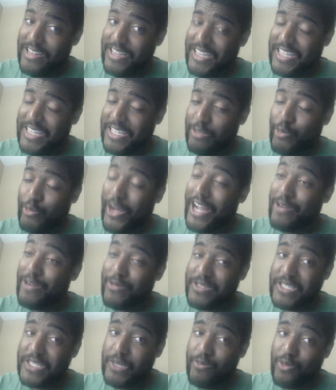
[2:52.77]
the wide
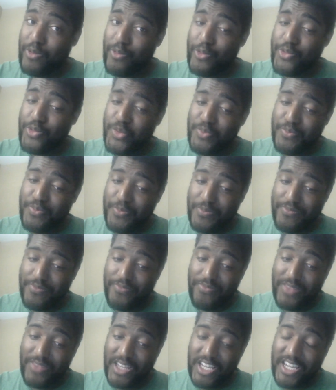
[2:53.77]
receiver room
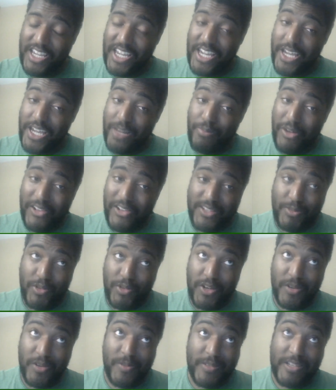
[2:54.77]
in
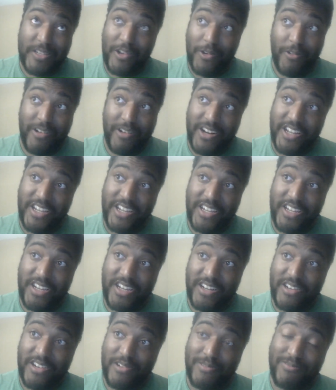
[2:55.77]
Baltimore was already,
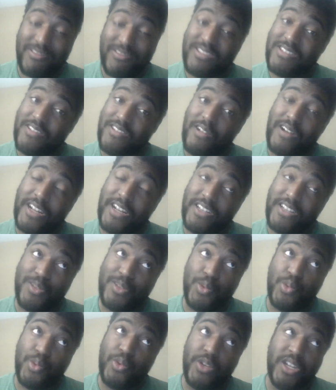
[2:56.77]
you know, starting
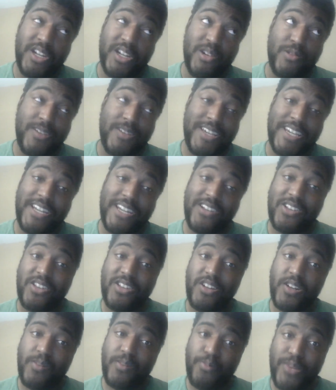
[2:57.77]
to, you know, get a
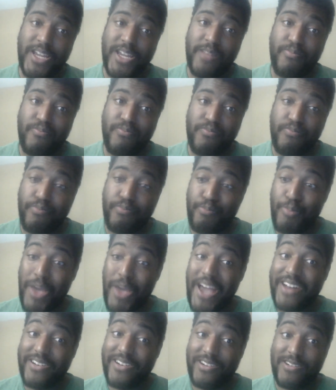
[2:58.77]
little bit
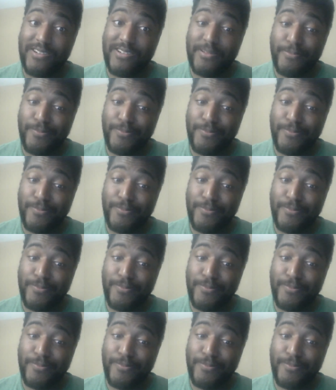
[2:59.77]
better.